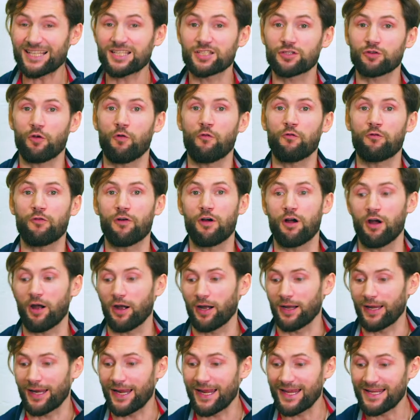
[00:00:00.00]
so
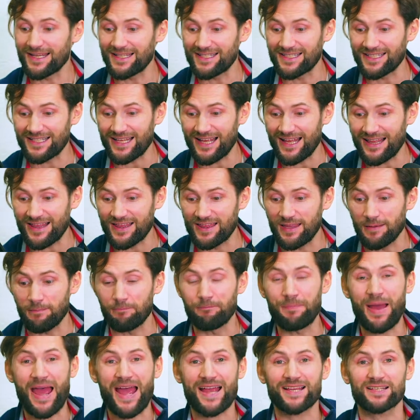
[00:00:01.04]
far is the
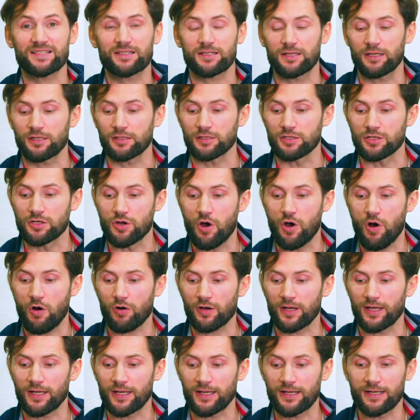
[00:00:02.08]
best
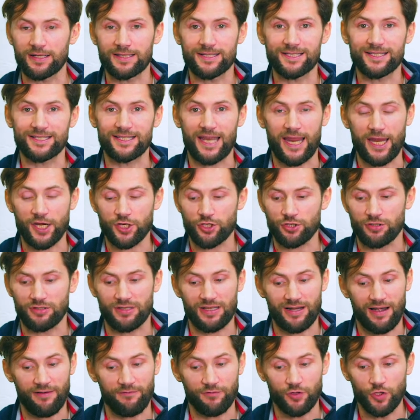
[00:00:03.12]
docking station
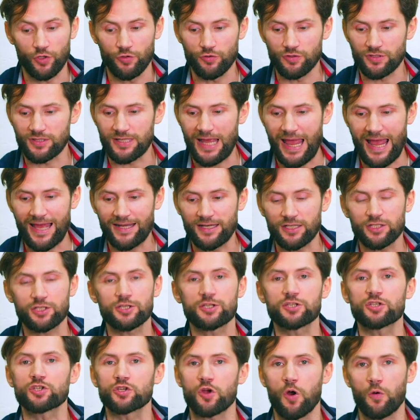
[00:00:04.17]
that I've used, and it's
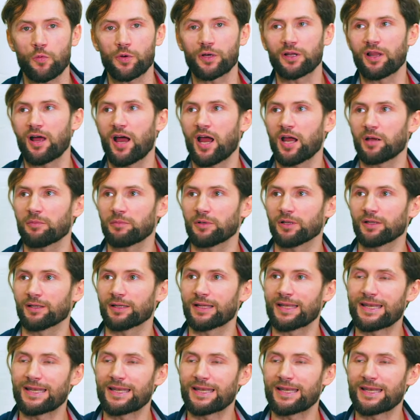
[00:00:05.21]
so reliable.